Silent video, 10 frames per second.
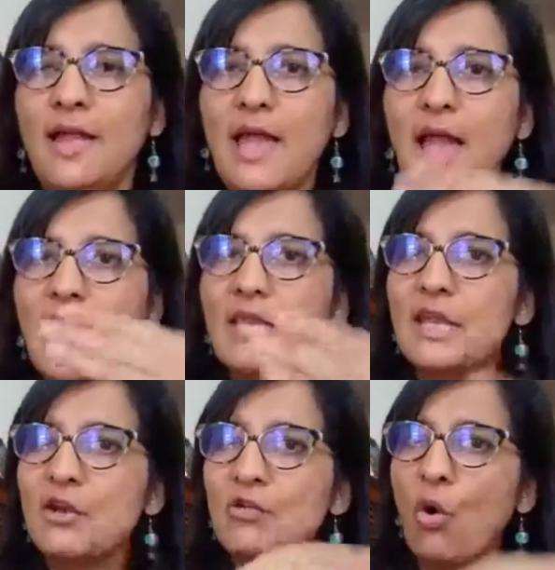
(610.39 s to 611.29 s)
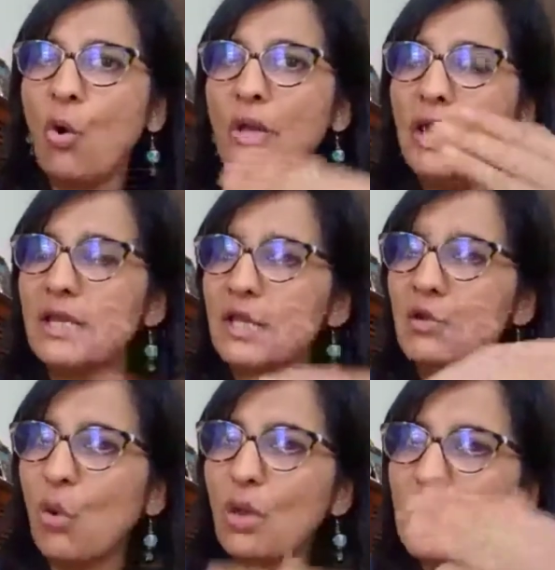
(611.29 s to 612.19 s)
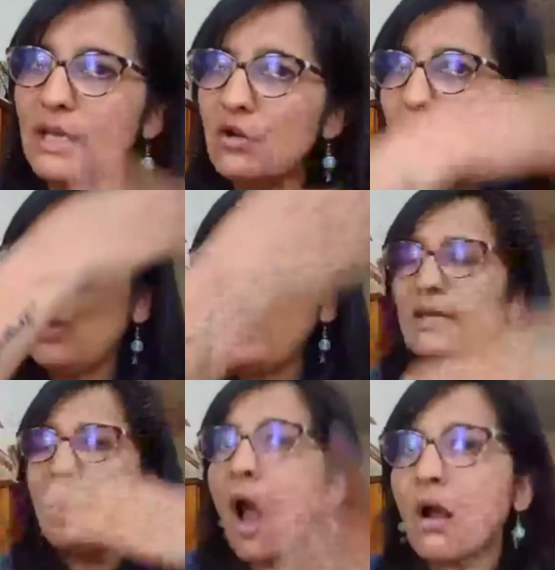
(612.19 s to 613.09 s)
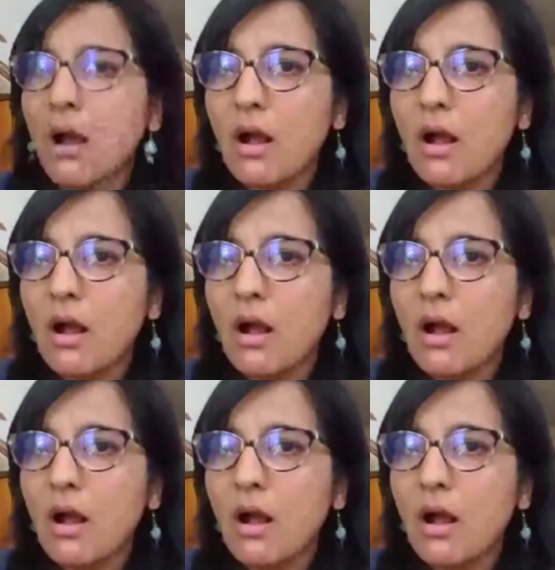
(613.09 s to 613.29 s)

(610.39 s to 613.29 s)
And he rolled and he rolled and he rolled and ta!